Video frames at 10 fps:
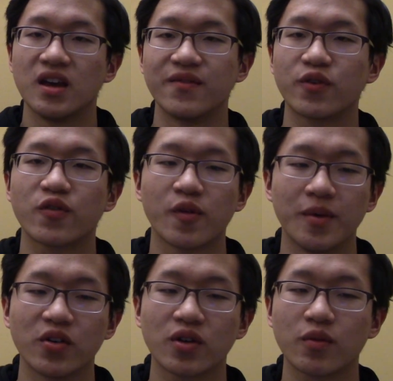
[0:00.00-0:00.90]
If you're
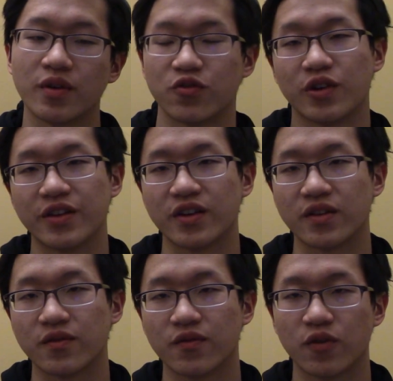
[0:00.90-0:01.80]
familiar with
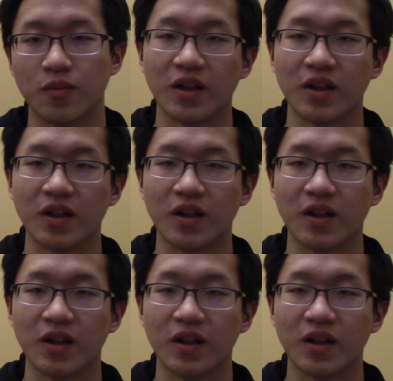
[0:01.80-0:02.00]
tracing for